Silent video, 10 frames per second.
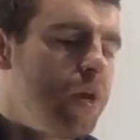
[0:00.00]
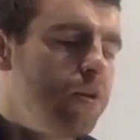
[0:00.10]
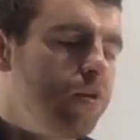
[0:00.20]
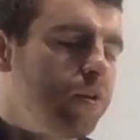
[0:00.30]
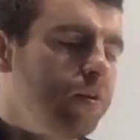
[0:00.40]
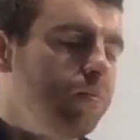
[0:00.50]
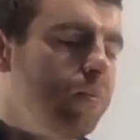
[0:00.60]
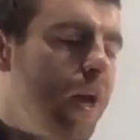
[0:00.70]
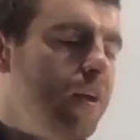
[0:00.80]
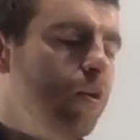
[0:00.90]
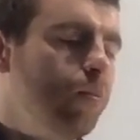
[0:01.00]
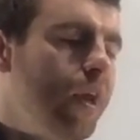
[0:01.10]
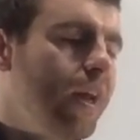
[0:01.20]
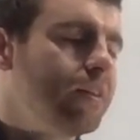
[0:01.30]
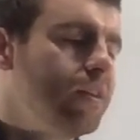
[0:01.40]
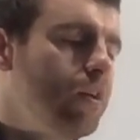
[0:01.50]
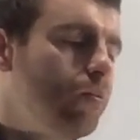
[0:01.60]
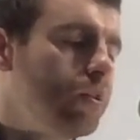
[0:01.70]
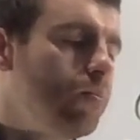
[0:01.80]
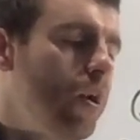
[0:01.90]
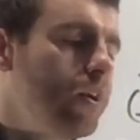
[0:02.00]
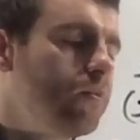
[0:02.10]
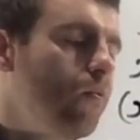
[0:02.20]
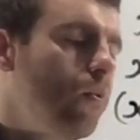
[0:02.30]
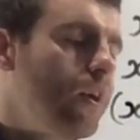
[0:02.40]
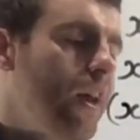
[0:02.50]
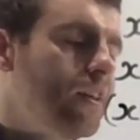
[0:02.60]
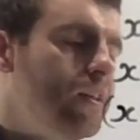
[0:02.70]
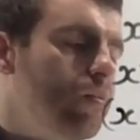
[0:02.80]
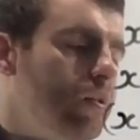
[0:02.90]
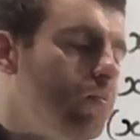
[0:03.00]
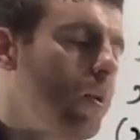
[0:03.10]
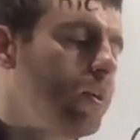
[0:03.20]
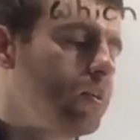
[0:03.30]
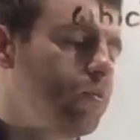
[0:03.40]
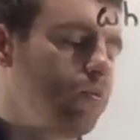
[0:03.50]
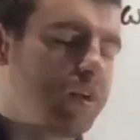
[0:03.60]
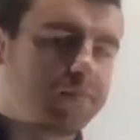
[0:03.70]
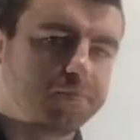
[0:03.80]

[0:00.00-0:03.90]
You're going to end up with x equals minus 4 and x equals minus 3.